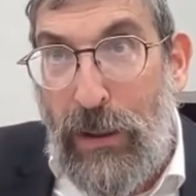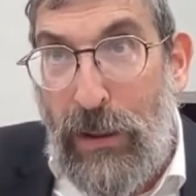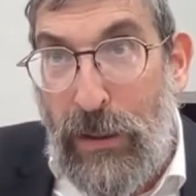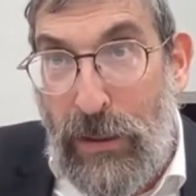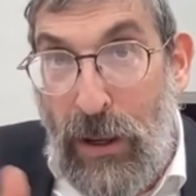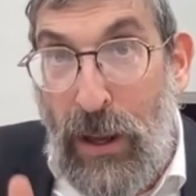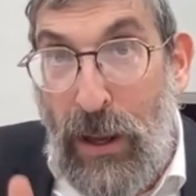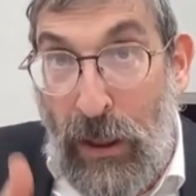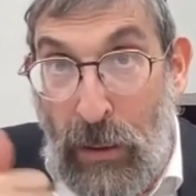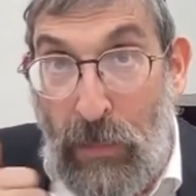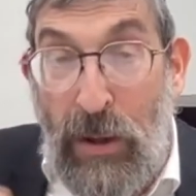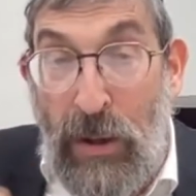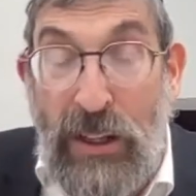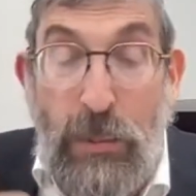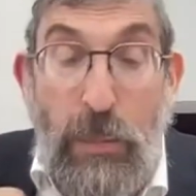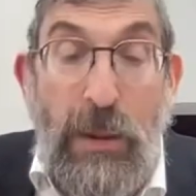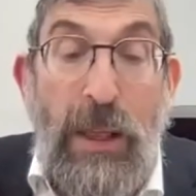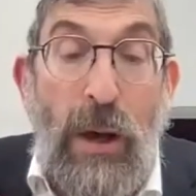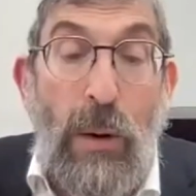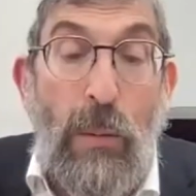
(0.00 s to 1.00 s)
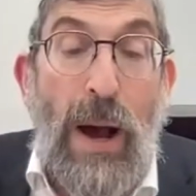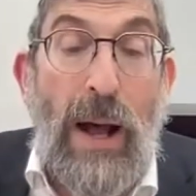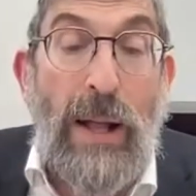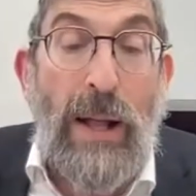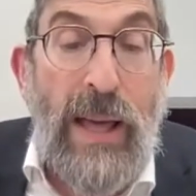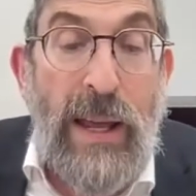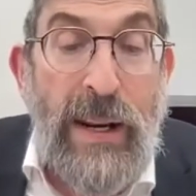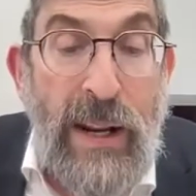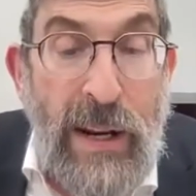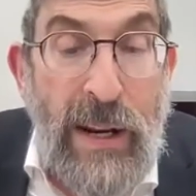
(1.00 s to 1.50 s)
So it must be that
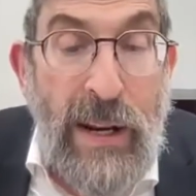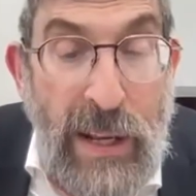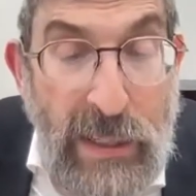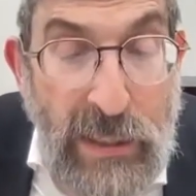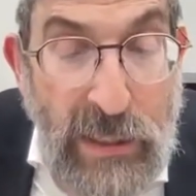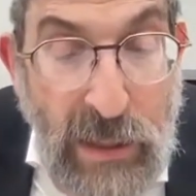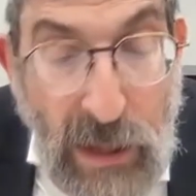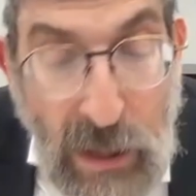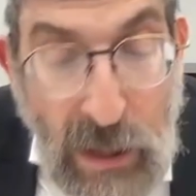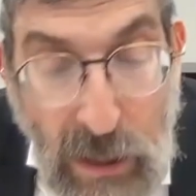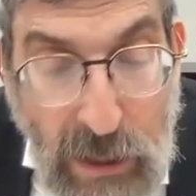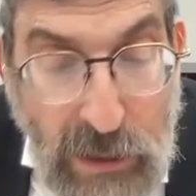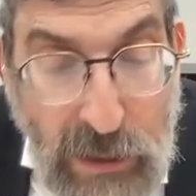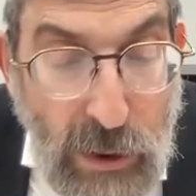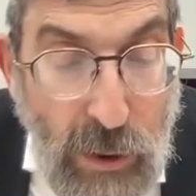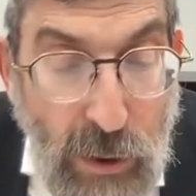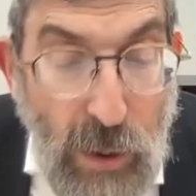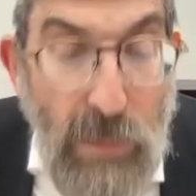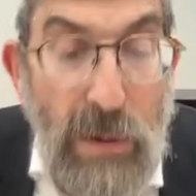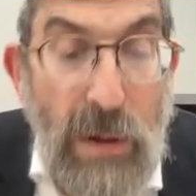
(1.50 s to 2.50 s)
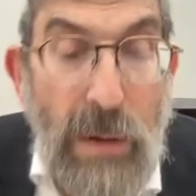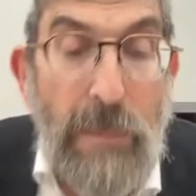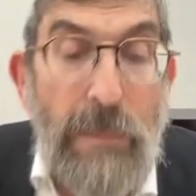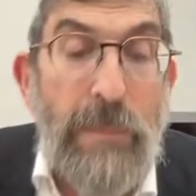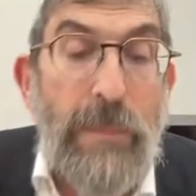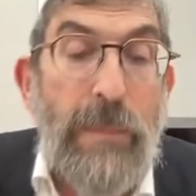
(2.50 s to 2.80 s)
what that it is, it's a chumra.